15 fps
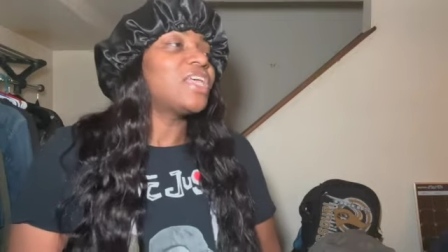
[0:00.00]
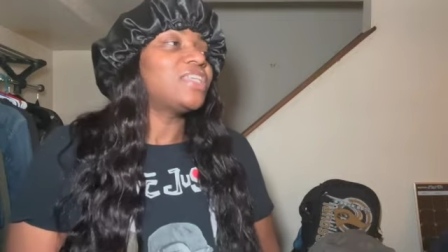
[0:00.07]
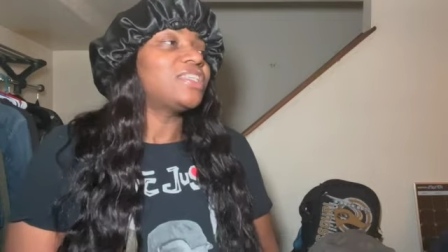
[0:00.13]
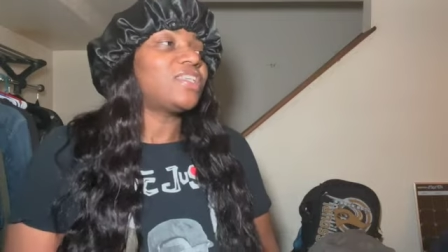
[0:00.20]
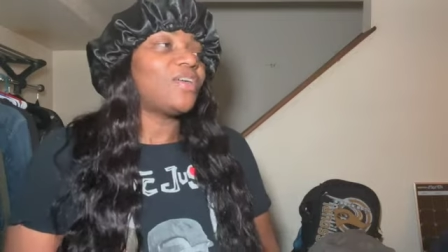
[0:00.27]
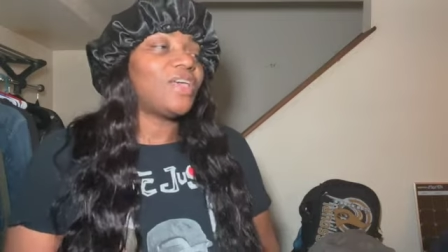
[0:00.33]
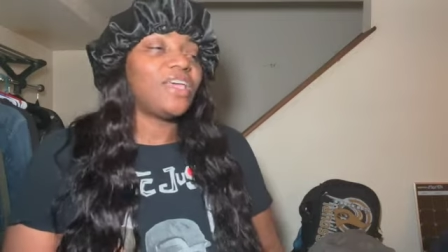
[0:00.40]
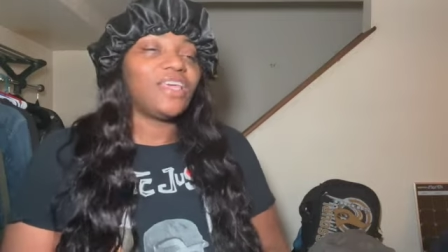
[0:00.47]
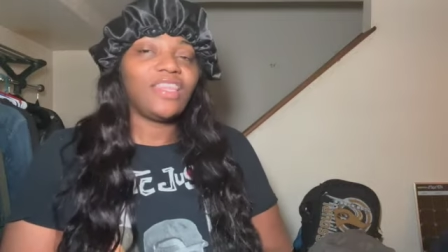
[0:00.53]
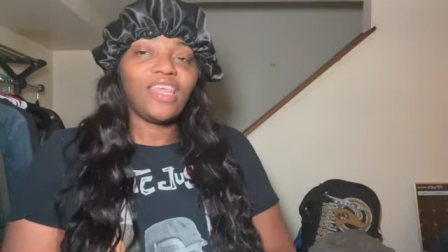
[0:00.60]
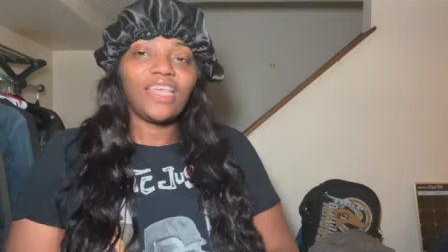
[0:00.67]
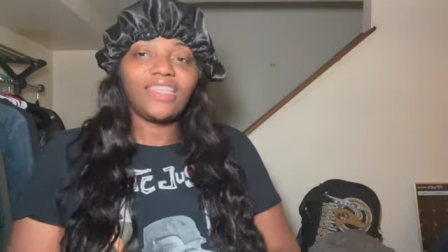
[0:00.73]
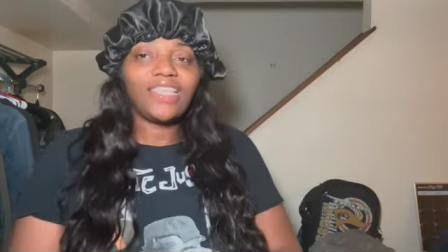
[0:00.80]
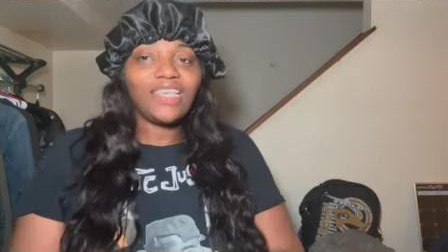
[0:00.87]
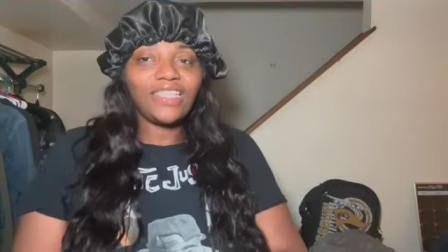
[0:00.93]
So yeah,
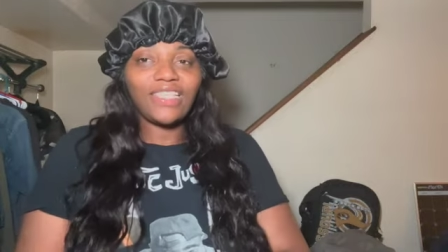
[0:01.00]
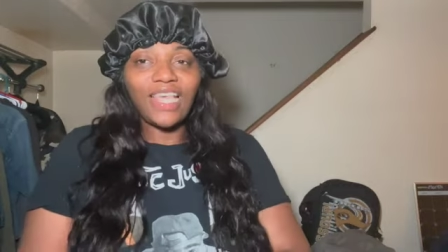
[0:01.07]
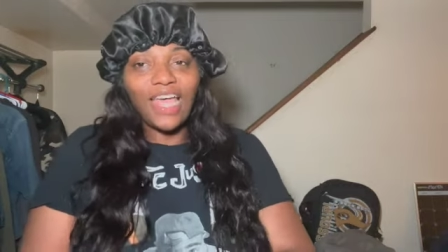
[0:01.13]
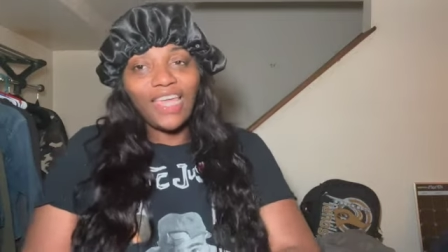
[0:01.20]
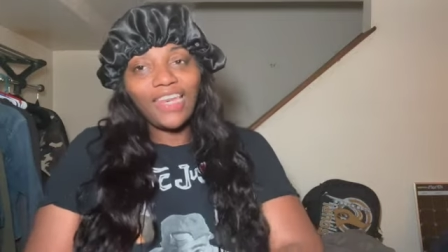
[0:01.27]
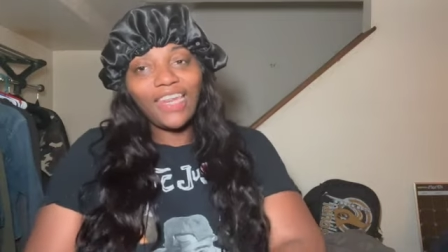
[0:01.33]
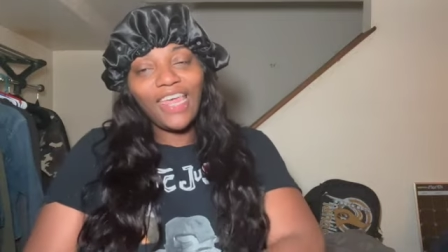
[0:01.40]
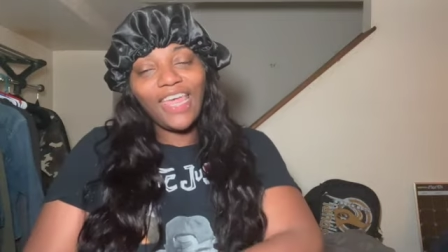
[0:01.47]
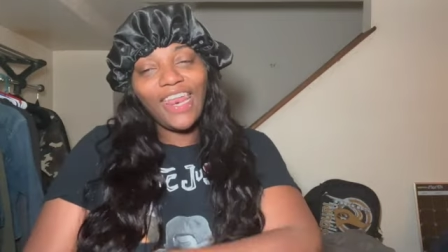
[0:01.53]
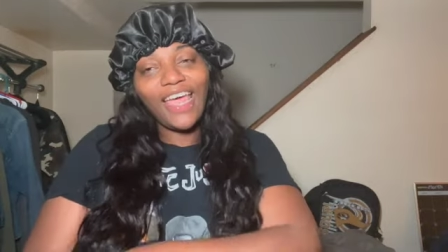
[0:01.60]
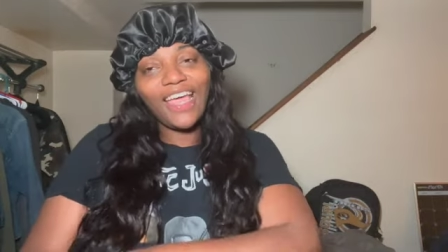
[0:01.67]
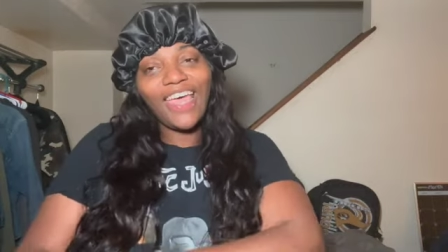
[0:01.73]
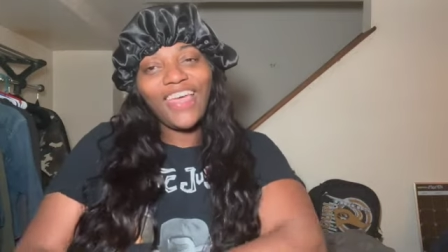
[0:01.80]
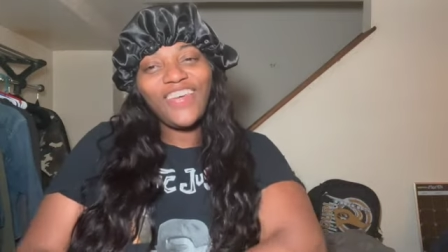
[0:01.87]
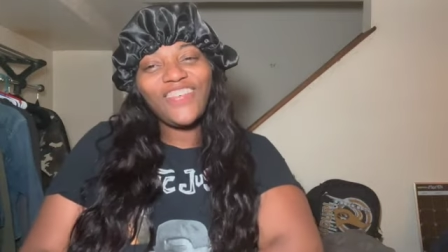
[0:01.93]
that's exciting and I
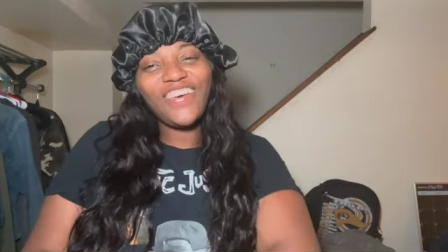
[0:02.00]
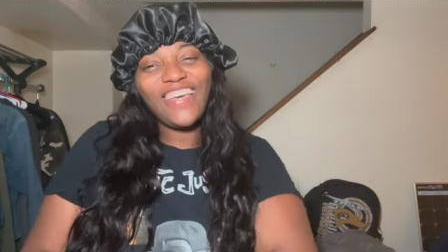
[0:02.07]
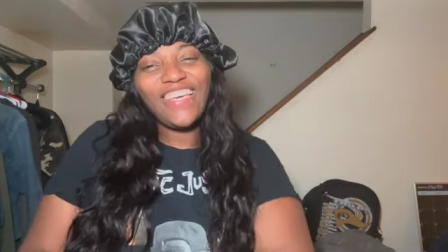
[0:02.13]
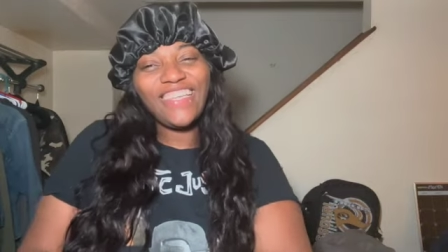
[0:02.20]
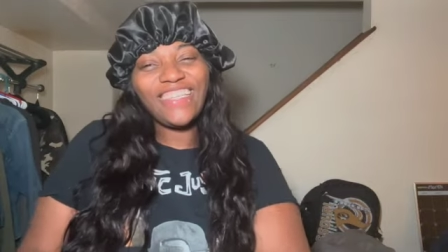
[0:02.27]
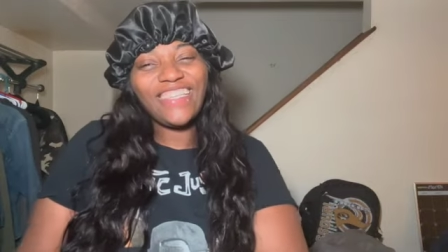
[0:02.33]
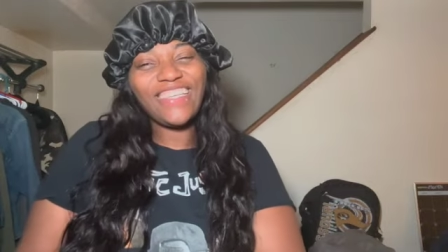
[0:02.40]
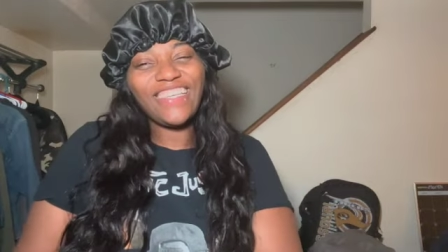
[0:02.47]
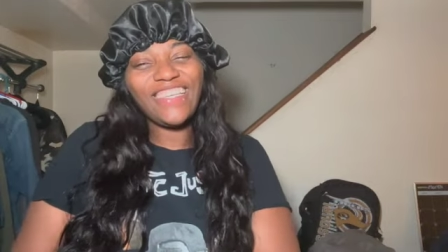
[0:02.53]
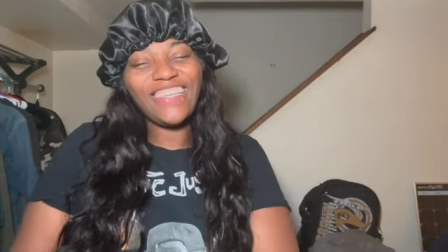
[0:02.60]
can't wait to